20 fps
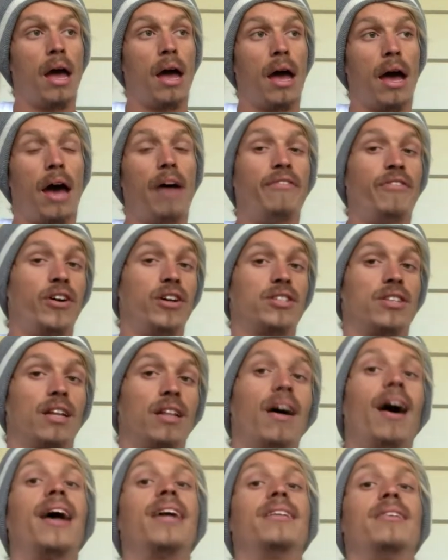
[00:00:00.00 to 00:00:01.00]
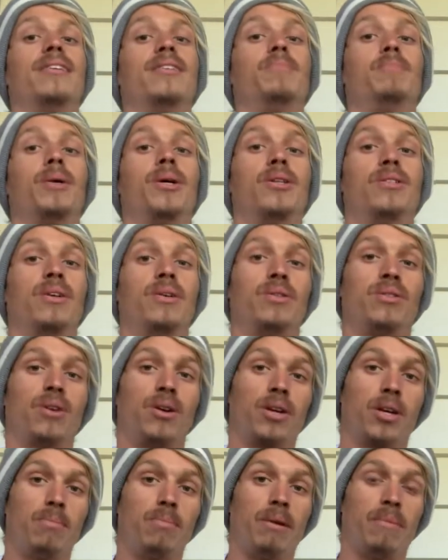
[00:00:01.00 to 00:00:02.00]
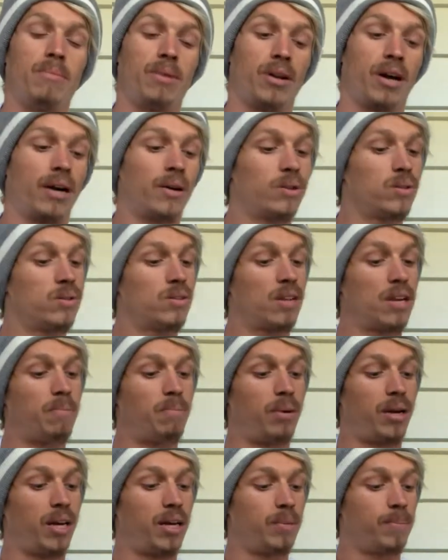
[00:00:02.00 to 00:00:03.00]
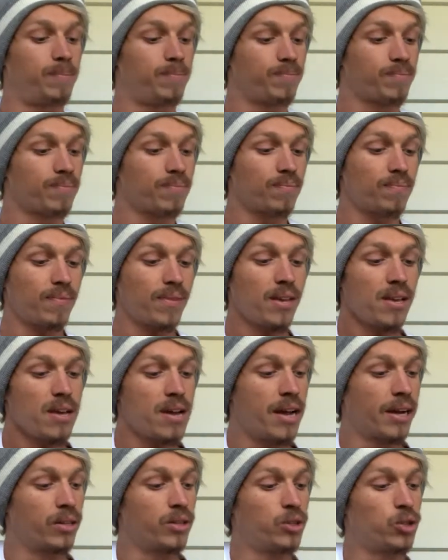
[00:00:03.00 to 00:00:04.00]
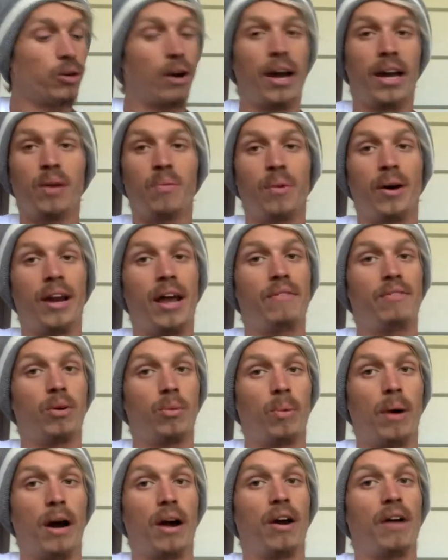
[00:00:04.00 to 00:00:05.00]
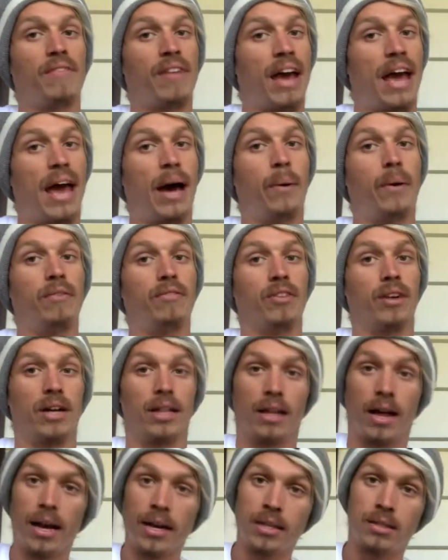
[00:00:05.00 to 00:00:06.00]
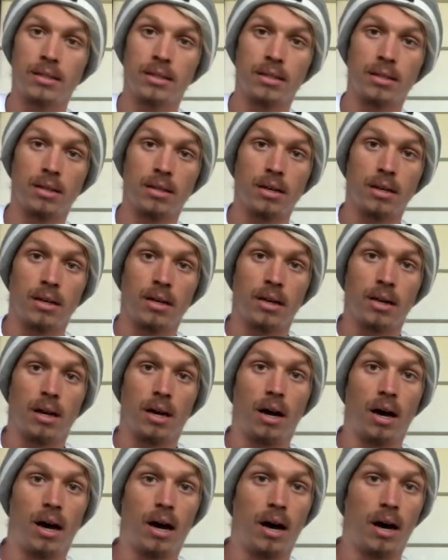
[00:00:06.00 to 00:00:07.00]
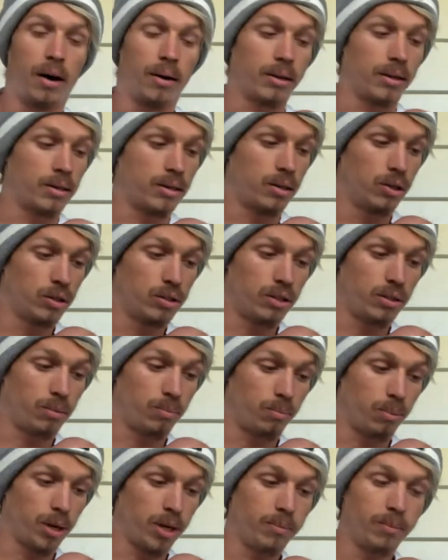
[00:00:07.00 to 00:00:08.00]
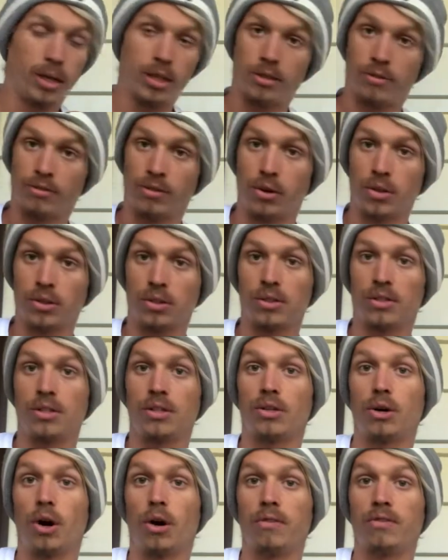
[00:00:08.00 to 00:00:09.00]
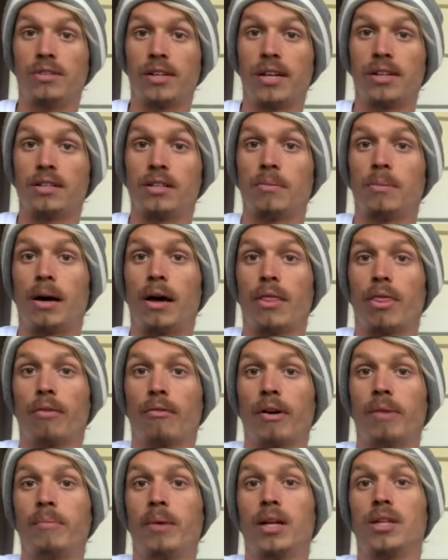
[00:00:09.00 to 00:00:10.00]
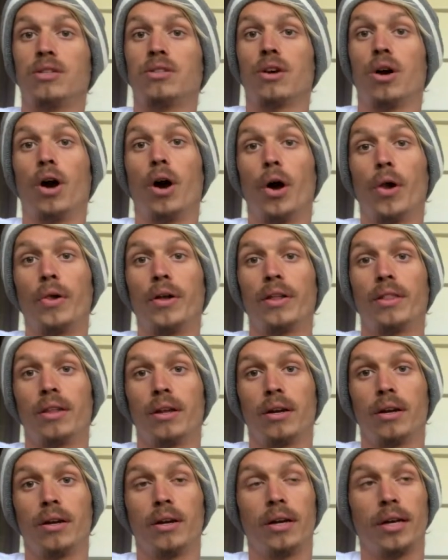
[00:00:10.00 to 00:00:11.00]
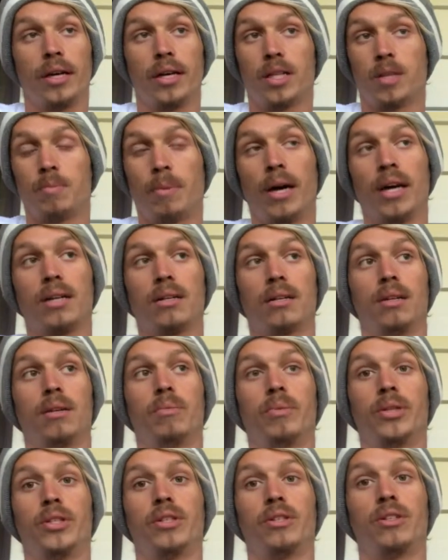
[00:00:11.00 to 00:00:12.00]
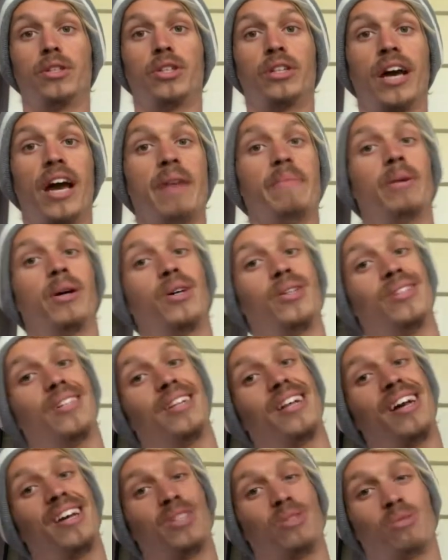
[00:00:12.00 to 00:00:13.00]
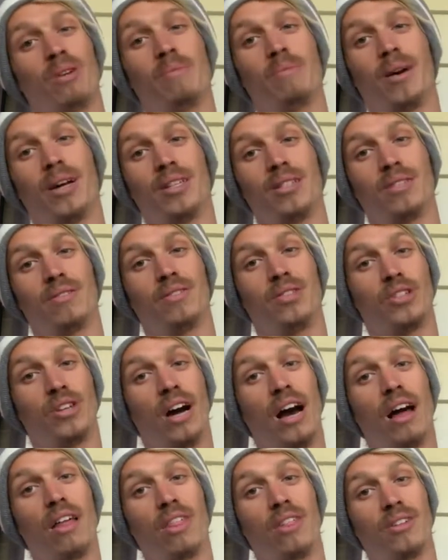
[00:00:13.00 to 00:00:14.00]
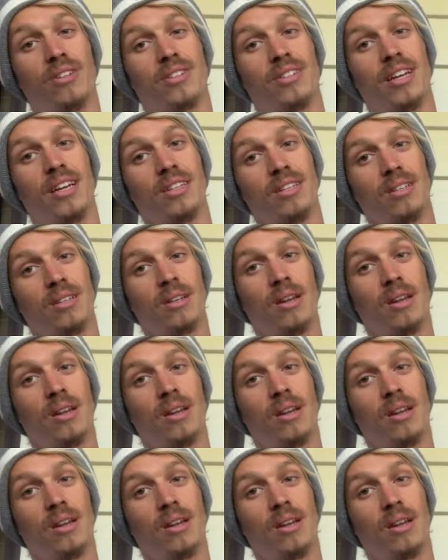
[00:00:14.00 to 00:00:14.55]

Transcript: At first I liked this because there was no commitment. I could sleep in, I could train whenever, wherever, however I liked. Because it pretty much forced us into off-season about 3 months earlier than expected, which is a shame because the last 3 months of the triathlon season